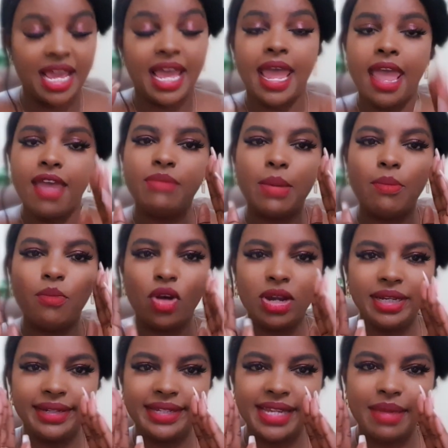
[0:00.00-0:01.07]
if my
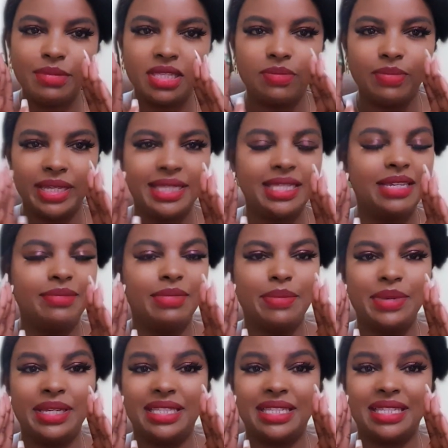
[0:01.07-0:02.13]
morning time is messy,
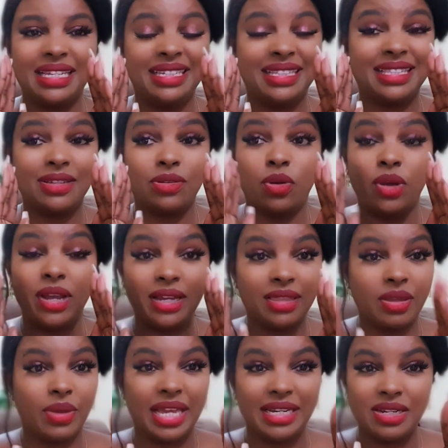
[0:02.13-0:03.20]
maybe it's going
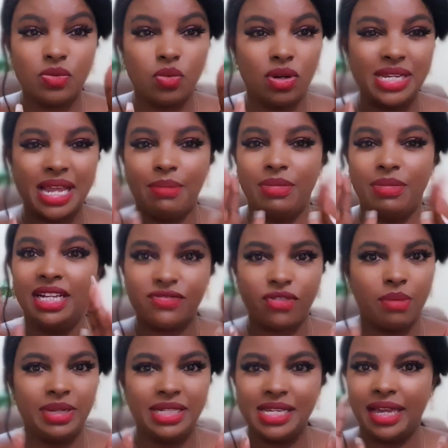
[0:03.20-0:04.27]
the way I didn't want, I'm late for a
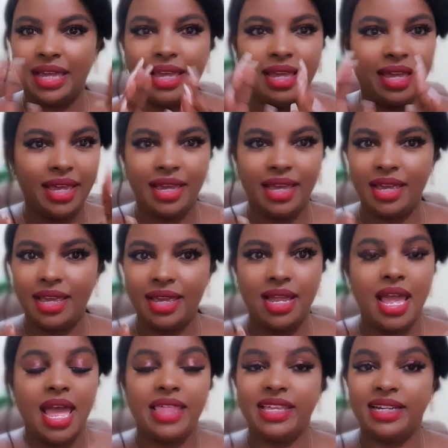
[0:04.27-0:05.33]
meeting, hey,
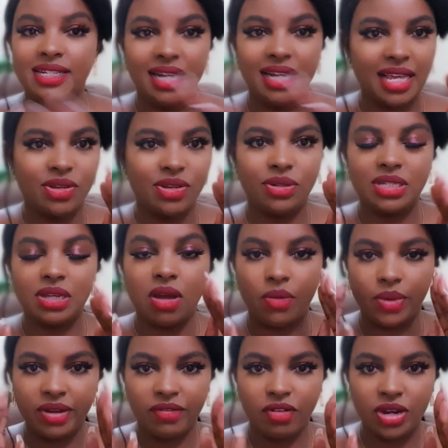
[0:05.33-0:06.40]
the deal has gone sour,
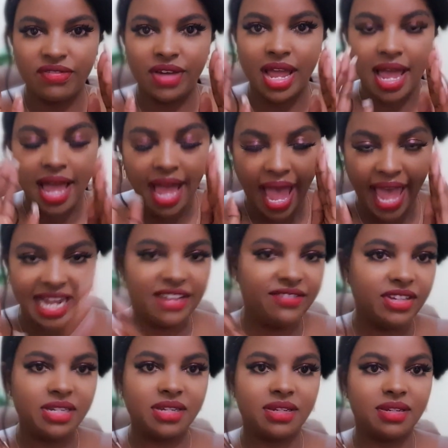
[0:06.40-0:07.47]
whatever, I leave
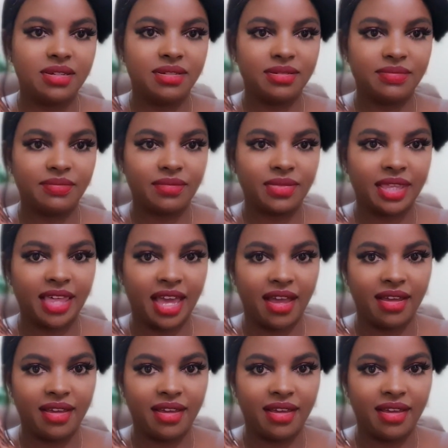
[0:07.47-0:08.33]
it there.